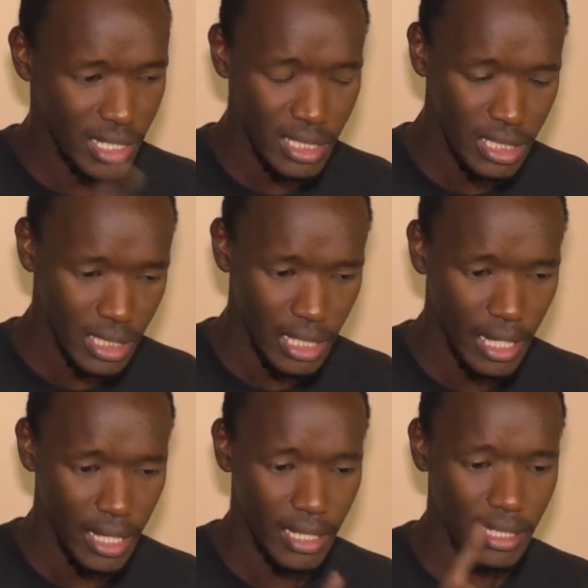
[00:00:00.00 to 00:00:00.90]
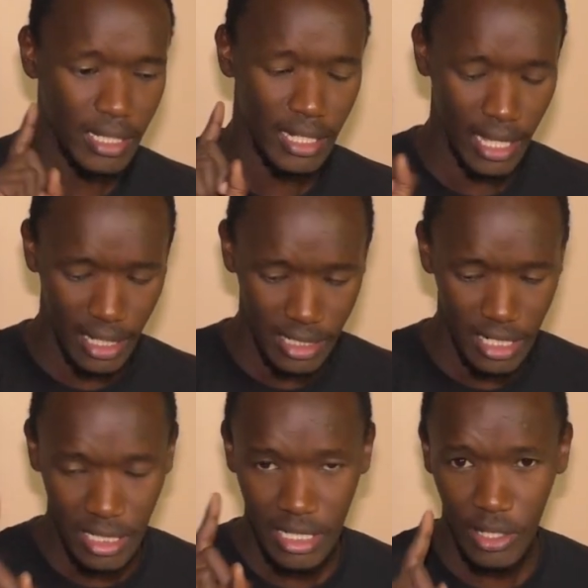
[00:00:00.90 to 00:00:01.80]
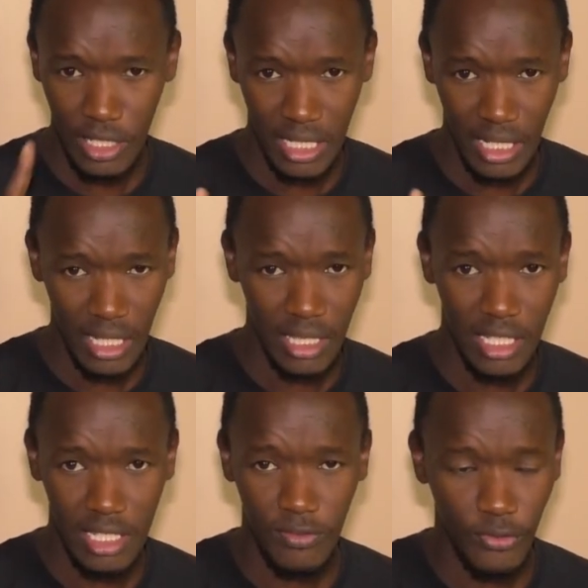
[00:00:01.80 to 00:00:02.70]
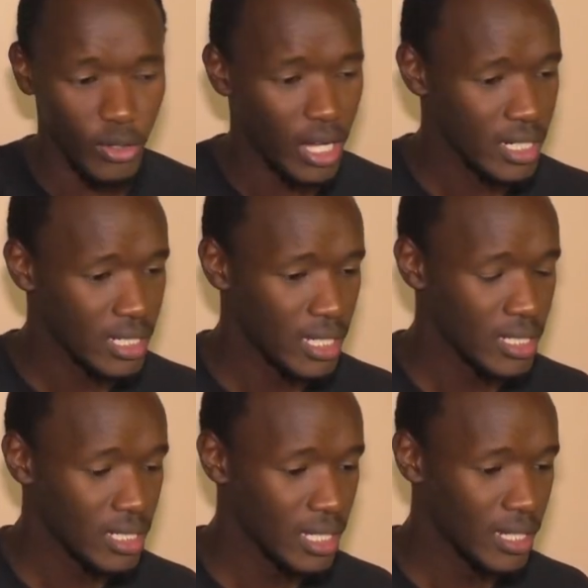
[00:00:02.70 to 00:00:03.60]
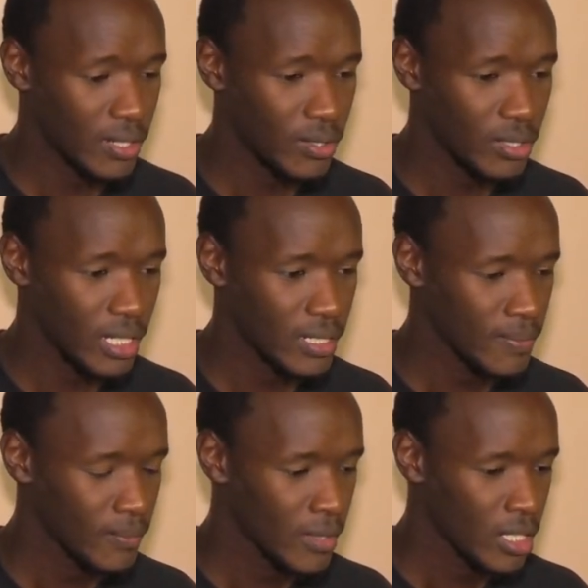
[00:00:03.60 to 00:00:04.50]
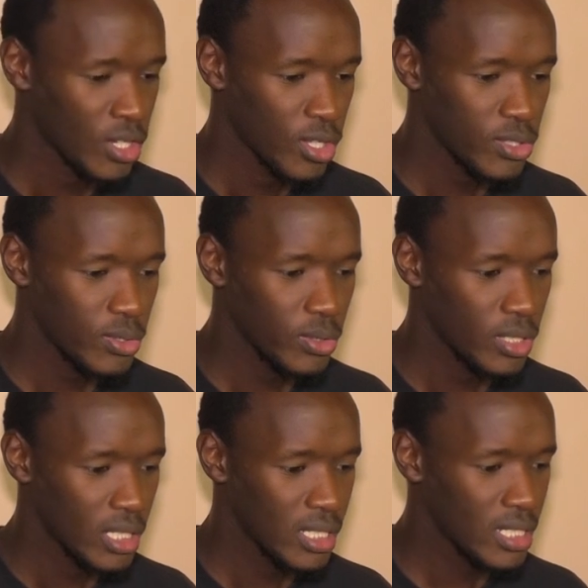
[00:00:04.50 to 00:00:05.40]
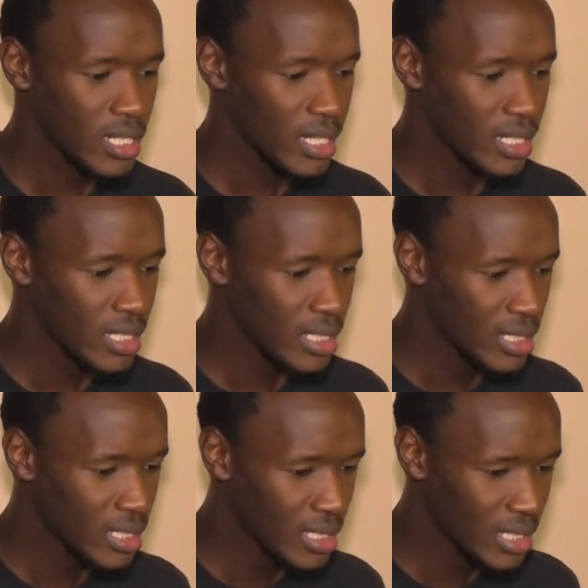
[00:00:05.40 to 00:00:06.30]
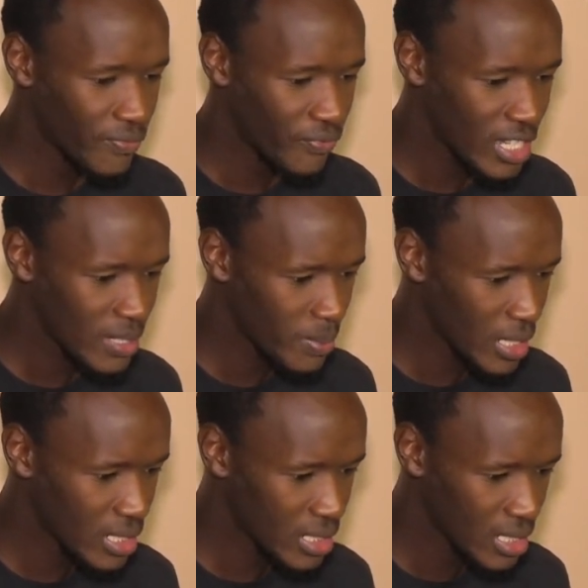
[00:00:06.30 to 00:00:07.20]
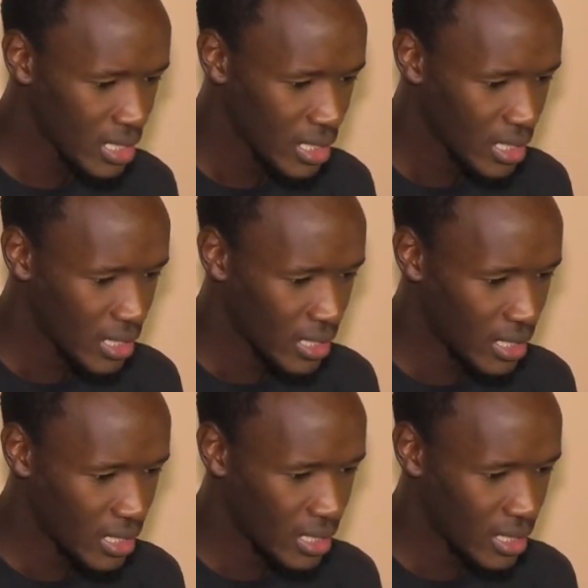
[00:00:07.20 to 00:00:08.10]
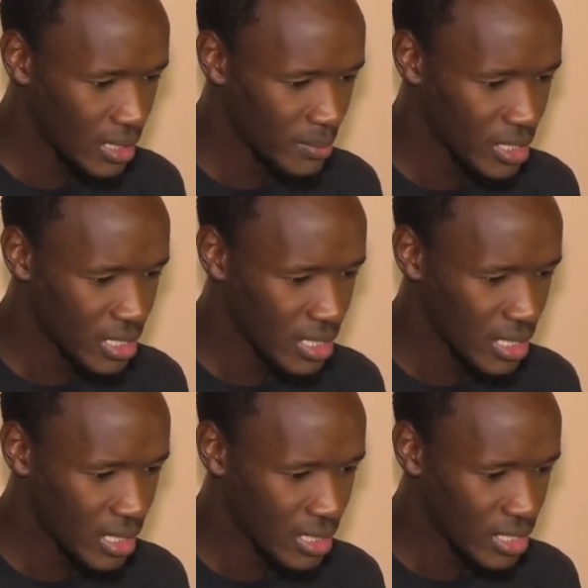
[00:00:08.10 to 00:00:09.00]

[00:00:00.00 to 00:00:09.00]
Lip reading: this, and then I address now the second things for actors and all that. So, this lady, in the first place, let me just